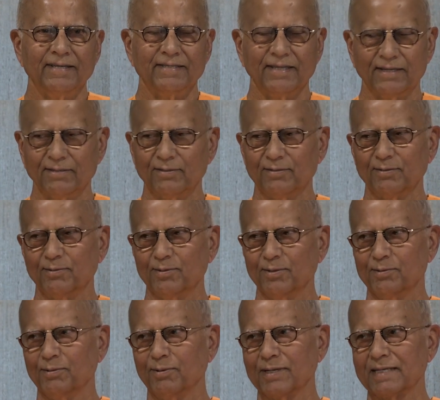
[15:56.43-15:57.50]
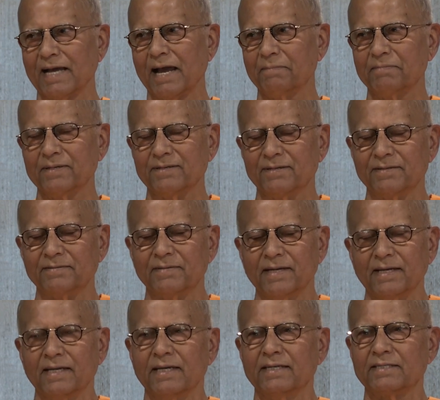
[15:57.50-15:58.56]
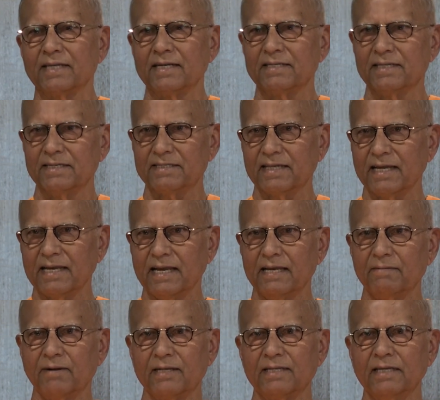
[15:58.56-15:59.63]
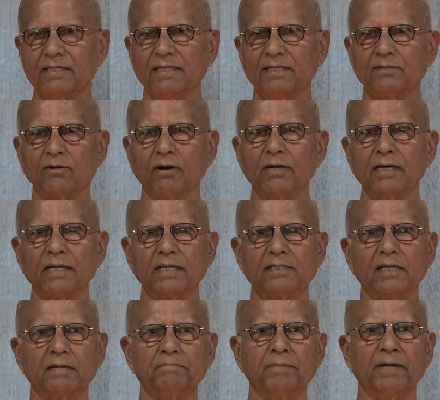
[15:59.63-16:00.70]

Then you know what happened? He says, Is there anybody in this congregation